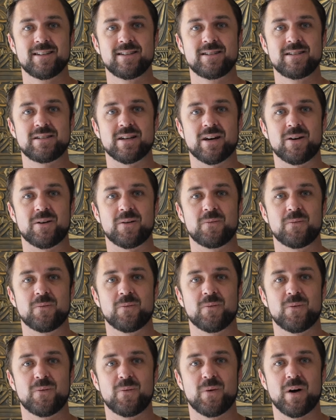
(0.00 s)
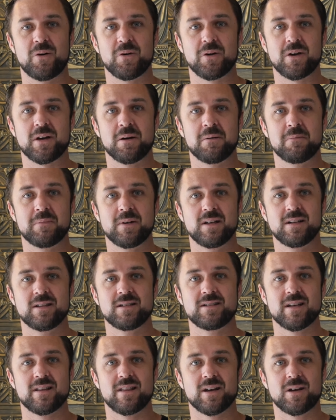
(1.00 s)
So, welcome
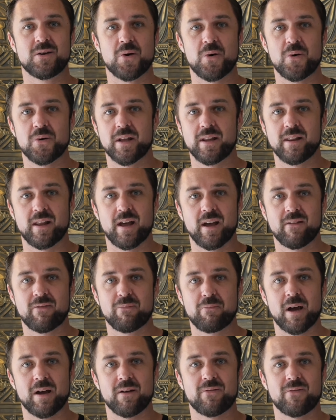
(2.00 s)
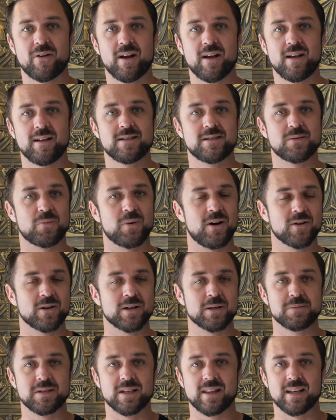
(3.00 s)
to the Golden Life, my friends.
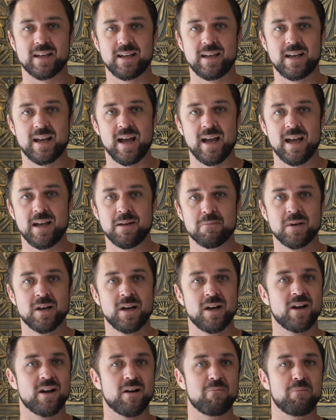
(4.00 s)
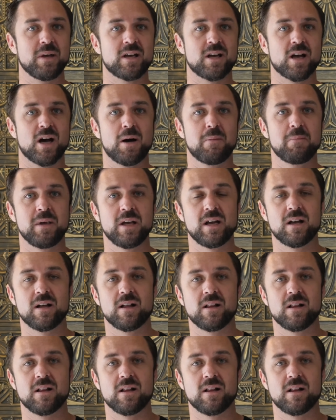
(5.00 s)
Welcome to the game of becoming